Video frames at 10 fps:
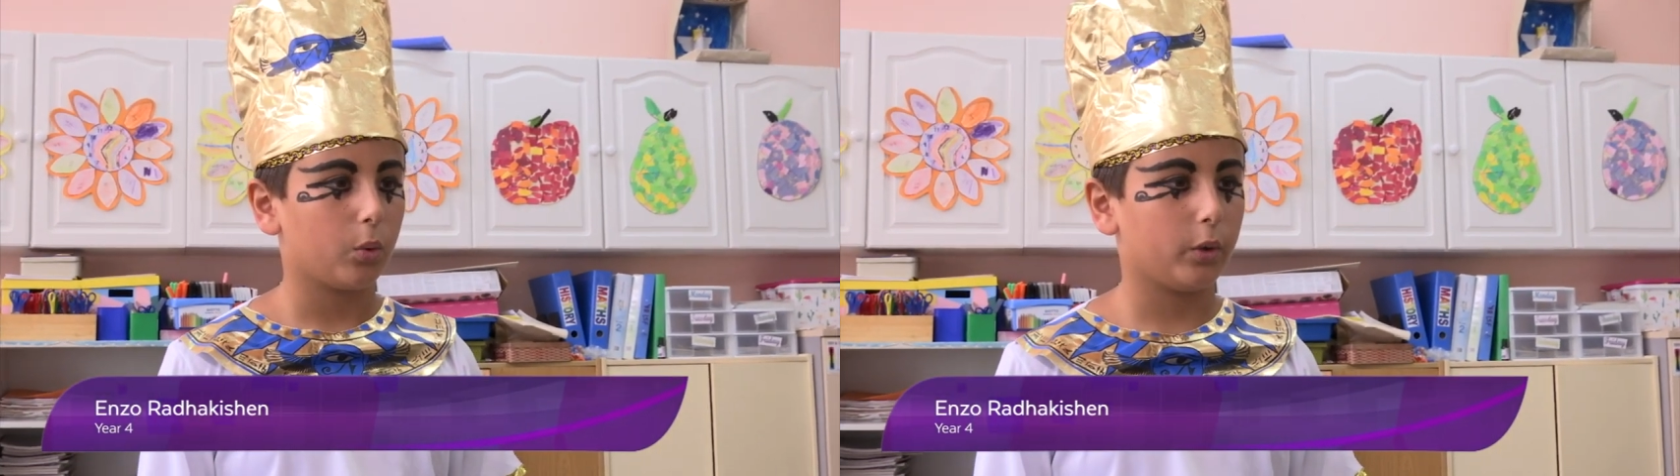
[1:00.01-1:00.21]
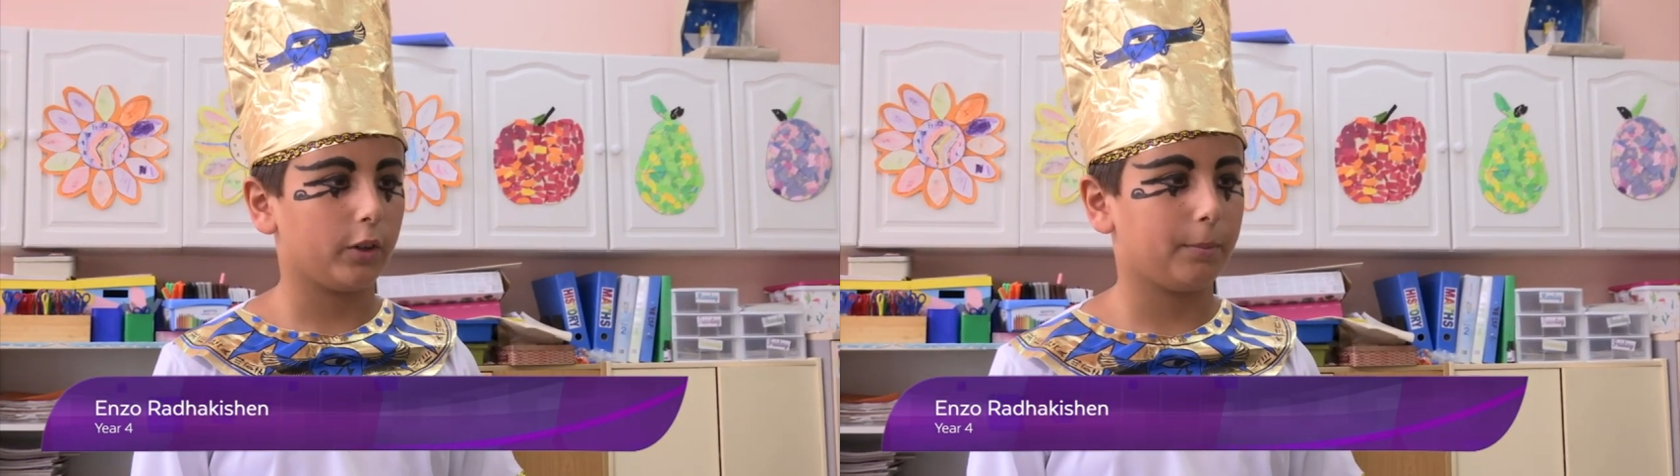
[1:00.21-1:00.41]

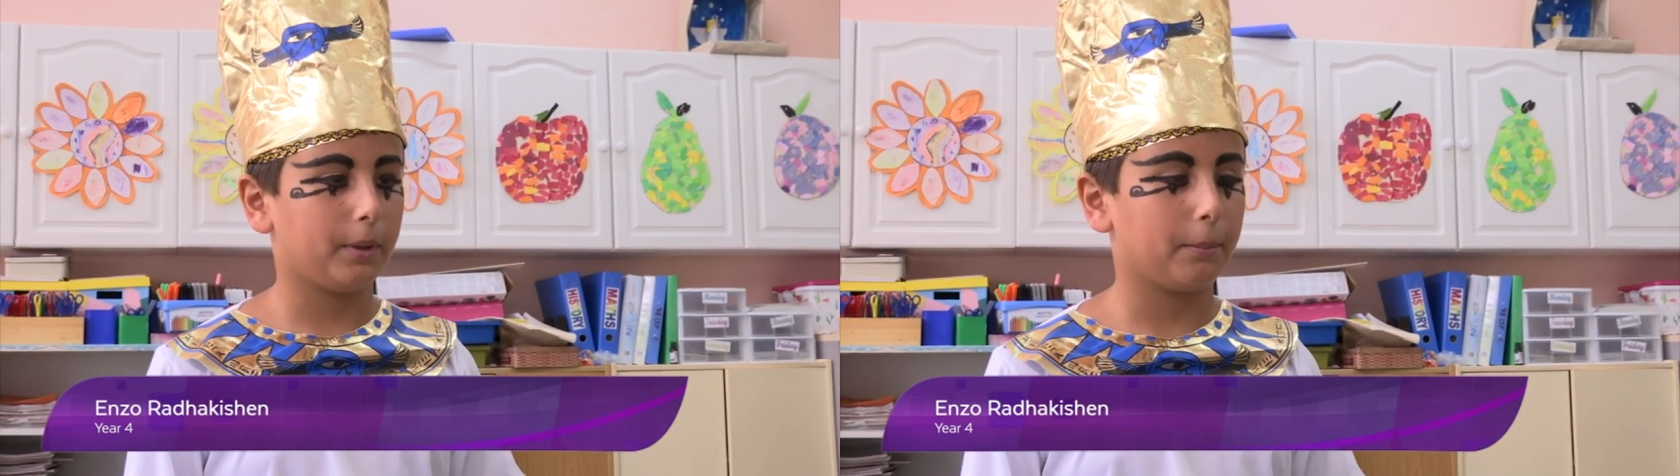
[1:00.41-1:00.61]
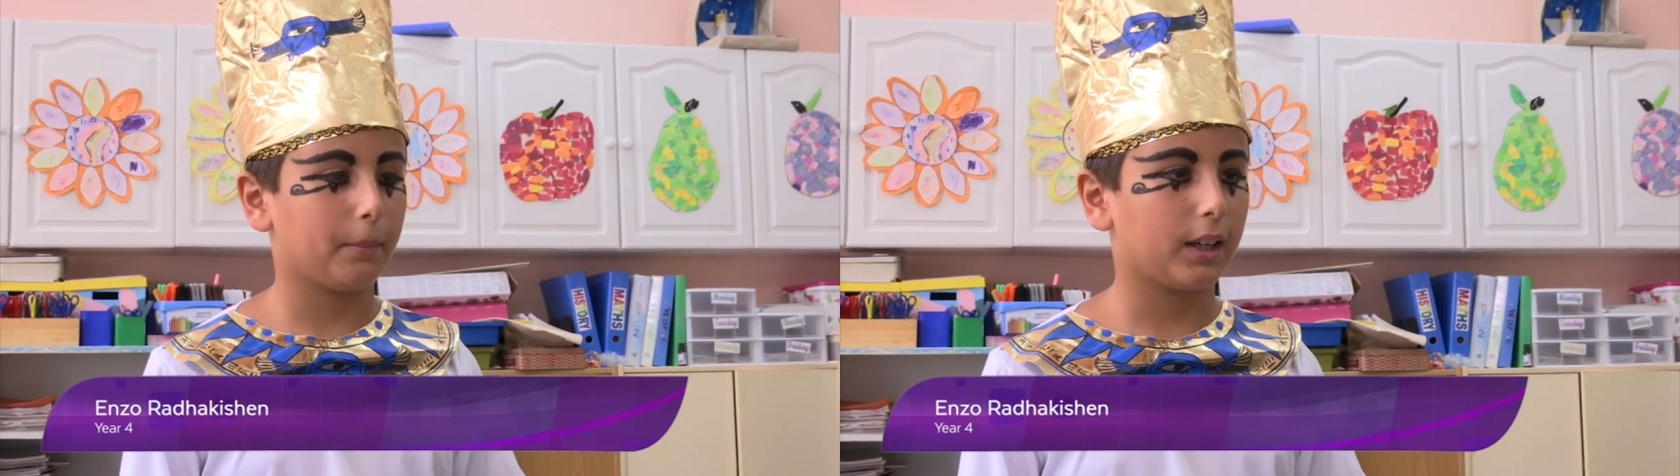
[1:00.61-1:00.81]
We've
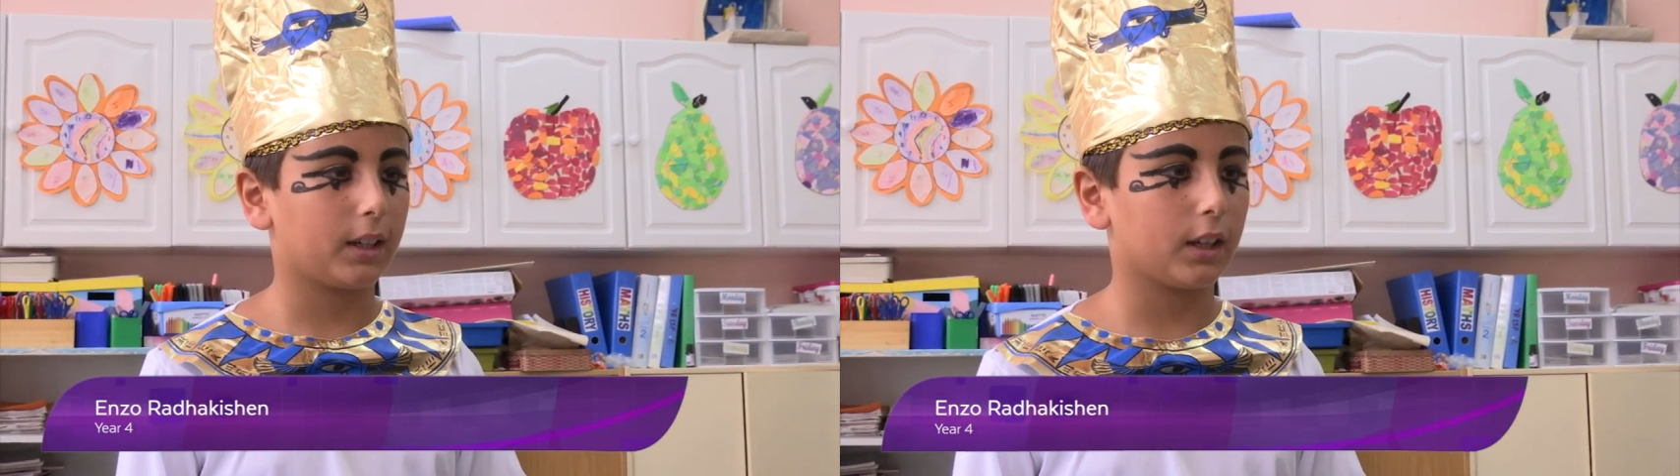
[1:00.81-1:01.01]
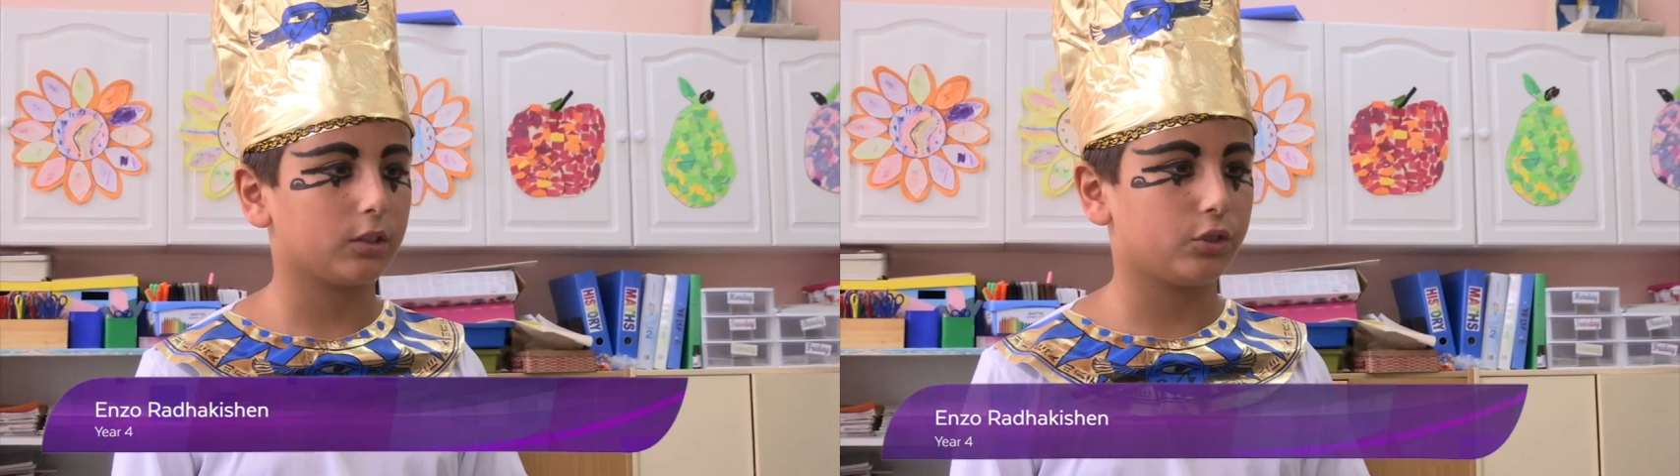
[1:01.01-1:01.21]
been
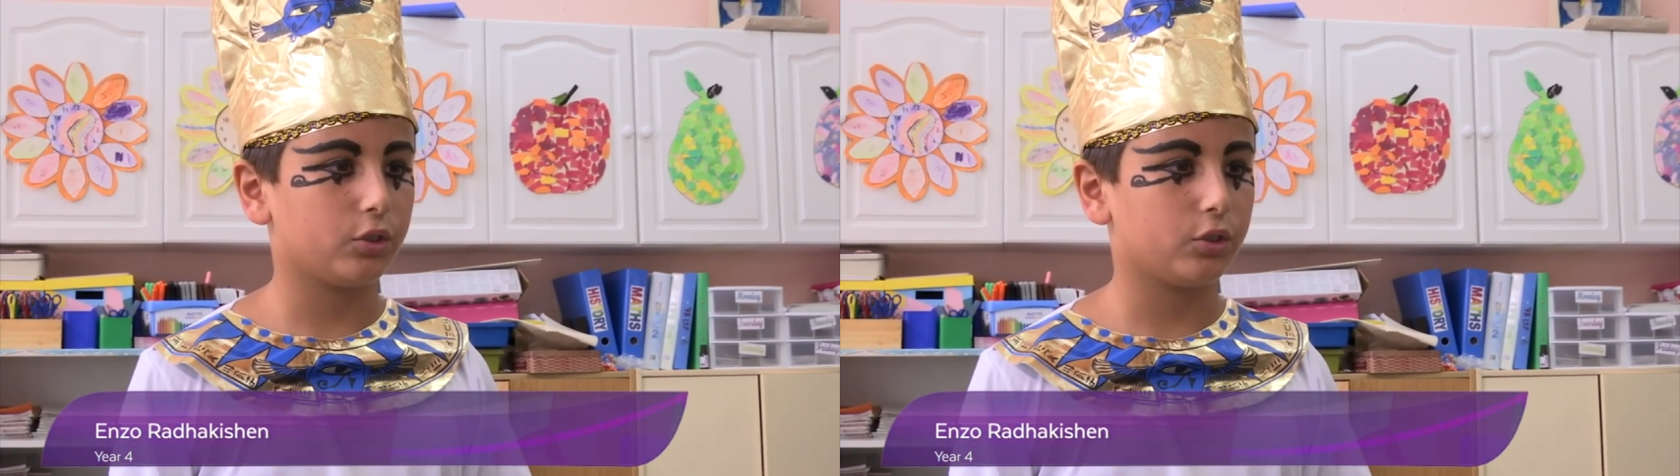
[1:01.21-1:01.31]
making